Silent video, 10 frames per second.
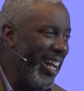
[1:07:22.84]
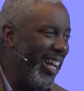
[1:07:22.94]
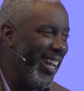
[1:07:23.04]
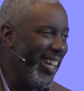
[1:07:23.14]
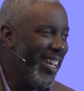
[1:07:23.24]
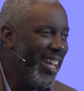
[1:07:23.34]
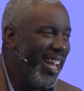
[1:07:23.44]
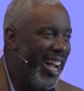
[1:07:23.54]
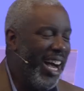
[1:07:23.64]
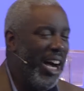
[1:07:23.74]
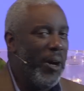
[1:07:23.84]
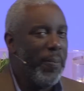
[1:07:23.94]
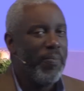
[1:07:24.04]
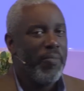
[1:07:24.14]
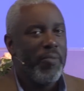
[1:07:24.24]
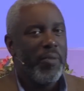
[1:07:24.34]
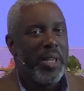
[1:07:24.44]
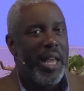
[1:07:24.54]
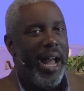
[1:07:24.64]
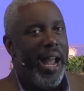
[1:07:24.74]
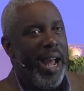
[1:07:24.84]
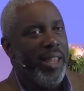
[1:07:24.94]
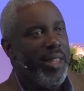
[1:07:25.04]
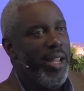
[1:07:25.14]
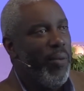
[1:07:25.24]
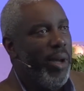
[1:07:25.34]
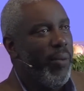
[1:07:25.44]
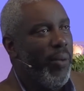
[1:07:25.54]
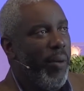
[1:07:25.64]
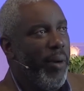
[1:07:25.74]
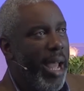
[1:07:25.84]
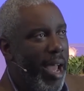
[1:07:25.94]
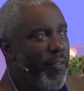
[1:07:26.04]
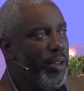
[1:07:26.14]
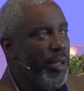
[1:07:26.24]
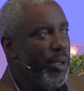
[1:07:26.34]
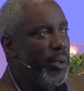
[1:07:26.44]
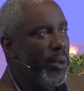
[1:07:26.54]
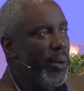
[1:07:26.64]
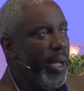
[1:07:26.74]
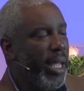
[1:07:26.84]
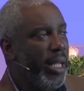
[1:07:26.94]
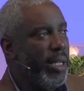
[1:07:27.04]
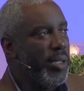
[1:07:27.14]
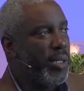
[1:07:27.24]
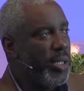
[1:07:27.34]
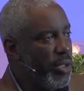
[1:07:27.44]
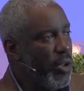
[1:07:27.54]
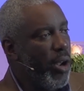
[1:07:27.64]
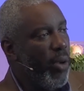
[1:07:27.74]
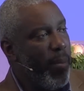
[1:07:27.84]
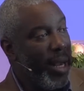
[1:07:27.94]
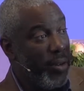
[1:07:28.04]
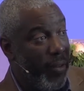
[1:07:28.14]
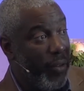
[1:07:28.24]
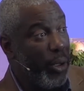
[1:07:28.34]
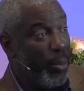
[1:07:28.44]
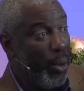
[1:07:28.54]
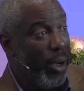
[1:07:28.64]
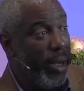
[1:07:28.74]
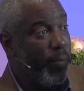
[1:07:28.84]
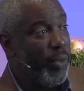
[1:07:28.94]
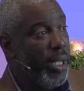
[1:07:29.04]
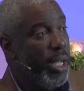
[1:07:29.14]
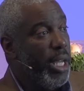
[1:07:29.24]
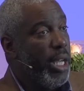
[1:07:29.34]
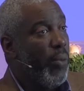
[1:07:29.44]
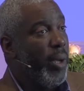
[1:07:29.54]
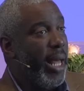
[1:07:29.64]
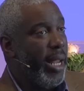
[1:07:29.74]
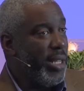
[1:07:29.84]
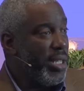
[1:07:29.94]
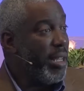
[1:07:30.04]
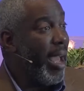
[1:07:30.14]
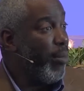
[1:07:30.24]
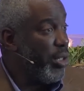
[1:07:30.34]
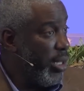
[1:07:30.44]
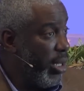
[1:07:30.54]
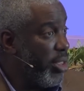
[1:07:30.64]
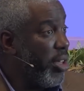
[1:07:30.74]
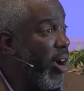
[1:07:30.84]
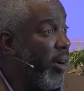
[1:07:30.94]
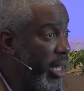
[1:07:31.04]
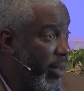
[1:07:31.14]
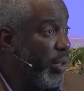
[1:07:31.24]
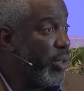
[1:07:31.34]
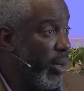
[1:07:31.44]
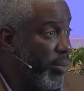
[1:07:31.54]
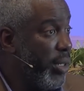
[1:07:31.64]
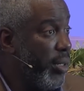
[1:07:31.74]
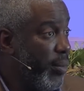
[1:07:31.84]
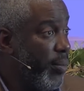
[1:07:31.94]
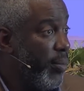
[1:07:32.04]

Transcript: right? Um, I, I think what, what we have to do is this is going all the way back to the first point. We got to establish the authority of the scripture,